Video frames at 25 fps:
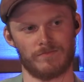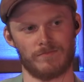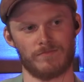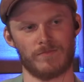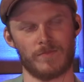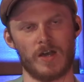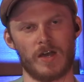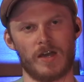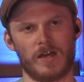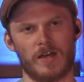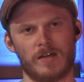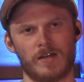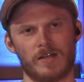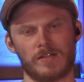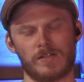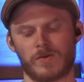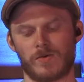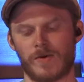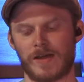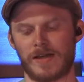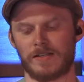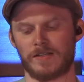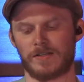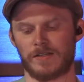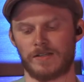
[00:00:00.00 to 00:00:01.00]
Yeah, it's
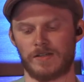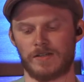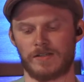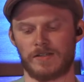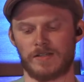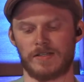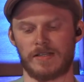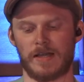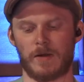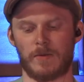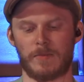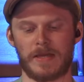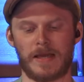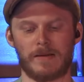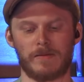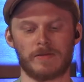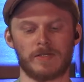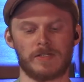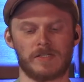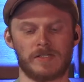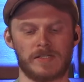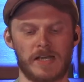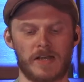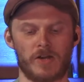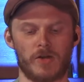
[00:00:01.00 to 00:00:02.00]
great to now be able
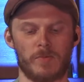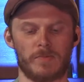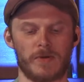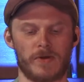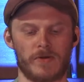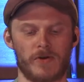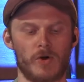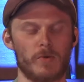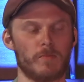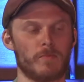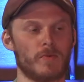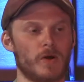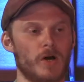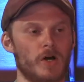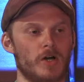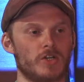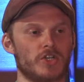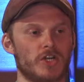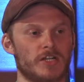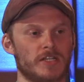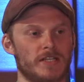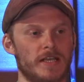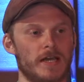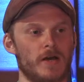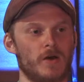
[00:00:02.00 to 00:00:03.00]
to set up your own
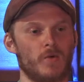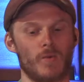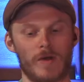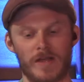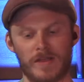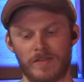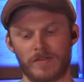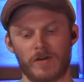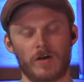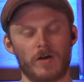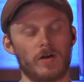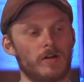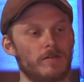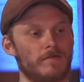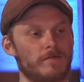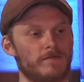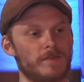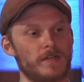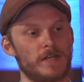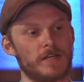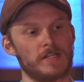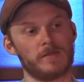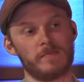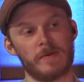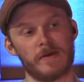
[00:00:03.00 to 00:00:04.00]
project now with all of
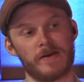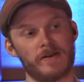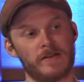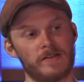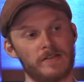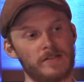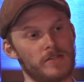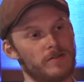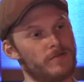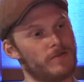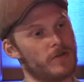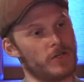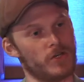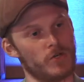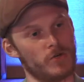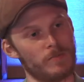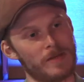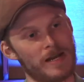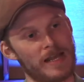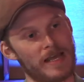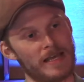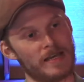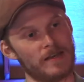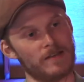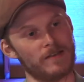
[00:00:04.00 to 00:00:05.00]
the experience you've
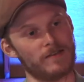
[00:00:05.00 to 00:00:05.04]
accumulated.